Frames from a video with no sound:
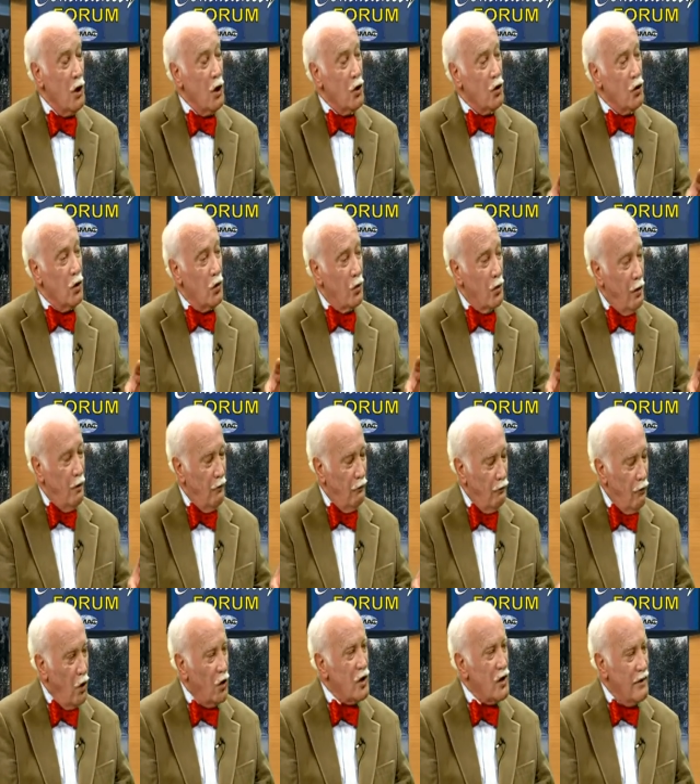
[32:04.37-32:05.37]
So
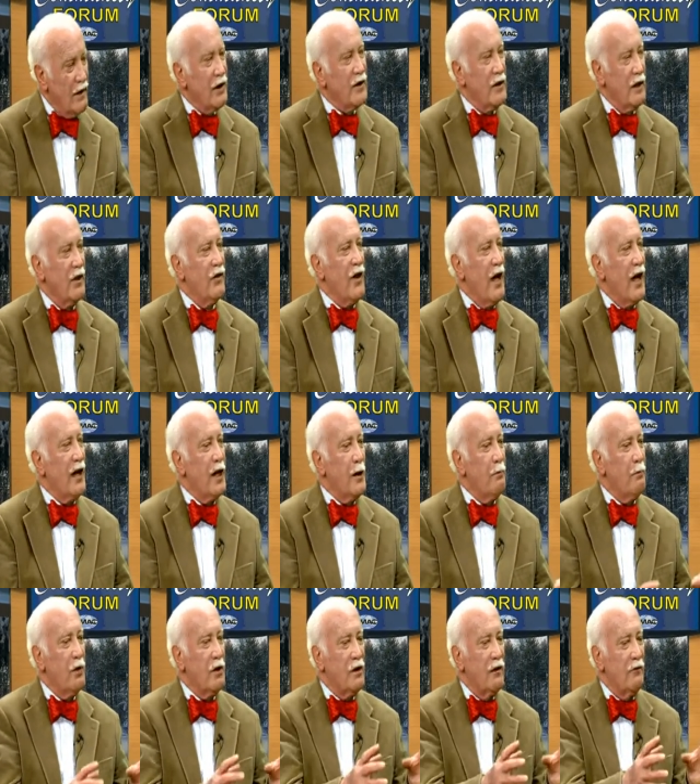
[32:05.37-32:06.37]
Roosevelt did that. He
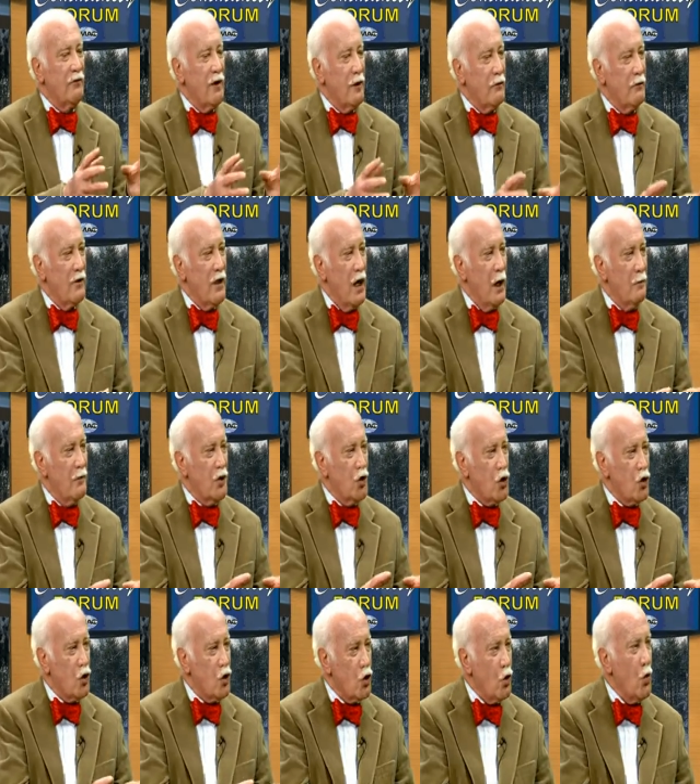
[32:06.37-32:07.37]
put the federal government
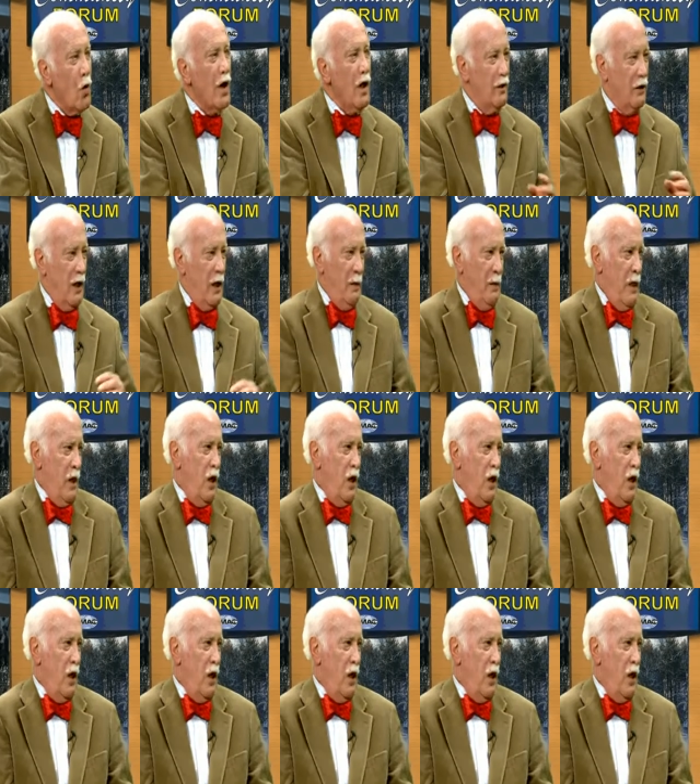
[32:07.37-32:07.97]
squarely